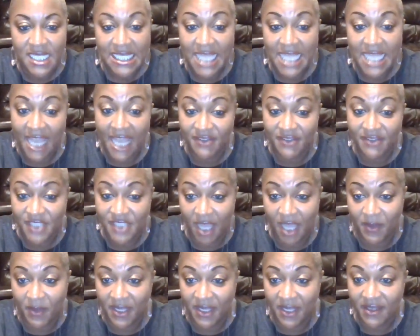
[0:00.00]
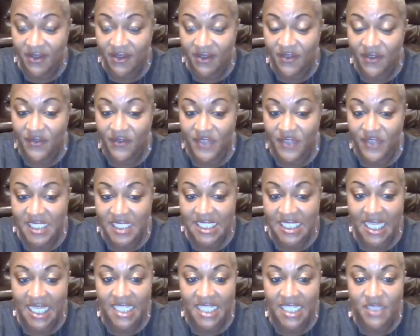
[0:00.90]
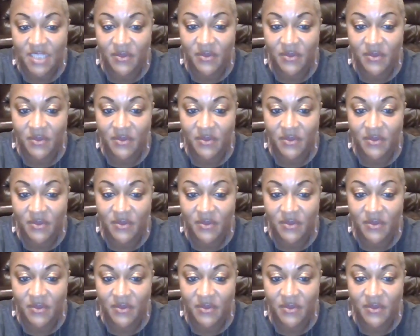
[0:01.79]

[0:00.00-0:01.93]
live shopping for tonight.